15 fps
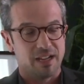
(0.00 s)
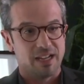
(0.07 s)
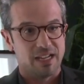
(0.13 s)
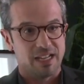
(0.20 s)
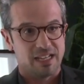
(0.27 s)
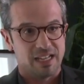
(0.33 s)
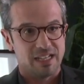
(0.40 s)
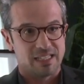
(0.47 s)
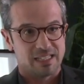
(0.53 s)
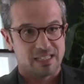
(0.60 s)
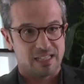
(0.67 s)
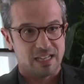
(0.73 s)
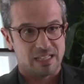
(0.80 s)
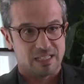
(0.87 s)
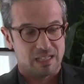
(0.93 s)

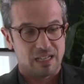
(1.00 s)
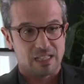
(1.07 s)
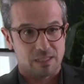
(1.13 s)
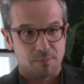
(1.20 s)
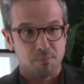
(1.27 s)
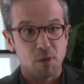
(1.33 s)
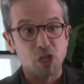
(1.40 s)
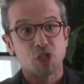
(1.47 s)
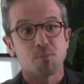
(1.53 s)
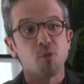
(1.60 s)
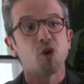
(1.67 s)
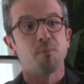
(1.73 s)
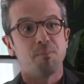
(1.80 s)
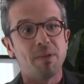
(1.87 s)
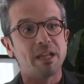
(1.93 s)
It's much
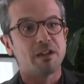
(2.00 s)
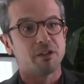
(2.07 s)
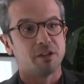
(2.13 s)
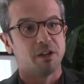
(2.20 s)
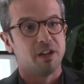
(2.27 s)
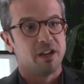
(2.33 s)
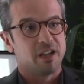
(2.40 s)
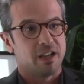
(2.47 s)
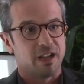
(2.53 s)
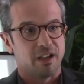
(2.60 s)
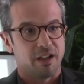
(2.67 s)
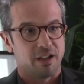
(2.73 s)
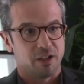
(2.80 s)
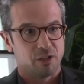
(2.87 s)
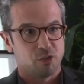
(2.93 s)
more bigger
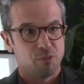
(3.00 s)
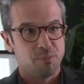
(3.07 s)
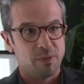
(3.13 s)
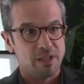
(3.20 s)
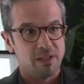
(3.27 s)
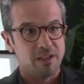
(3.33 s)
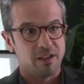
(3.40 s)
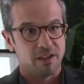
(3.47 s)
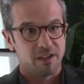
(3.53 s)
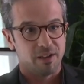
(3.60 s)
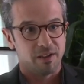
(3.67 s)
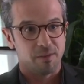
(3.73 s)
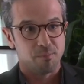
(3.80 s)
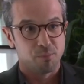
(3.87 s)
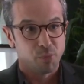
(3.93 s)
to be
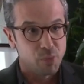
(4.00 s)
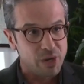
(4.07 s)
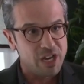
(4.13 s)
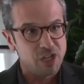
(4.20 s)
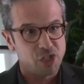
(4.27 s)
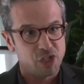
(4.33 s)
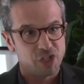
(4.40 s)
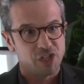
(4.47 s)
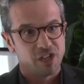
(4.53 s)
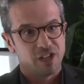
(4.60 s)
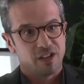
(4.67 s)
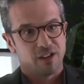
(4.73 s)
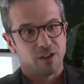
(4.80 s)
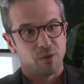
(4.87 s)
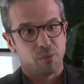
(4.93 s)
breached
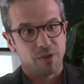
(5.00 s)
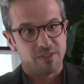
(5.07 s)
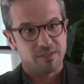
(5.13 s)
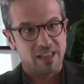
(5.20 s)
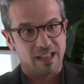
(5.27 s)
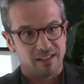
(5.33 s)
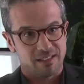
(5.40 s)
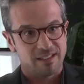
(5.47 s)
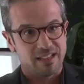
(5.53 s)
with that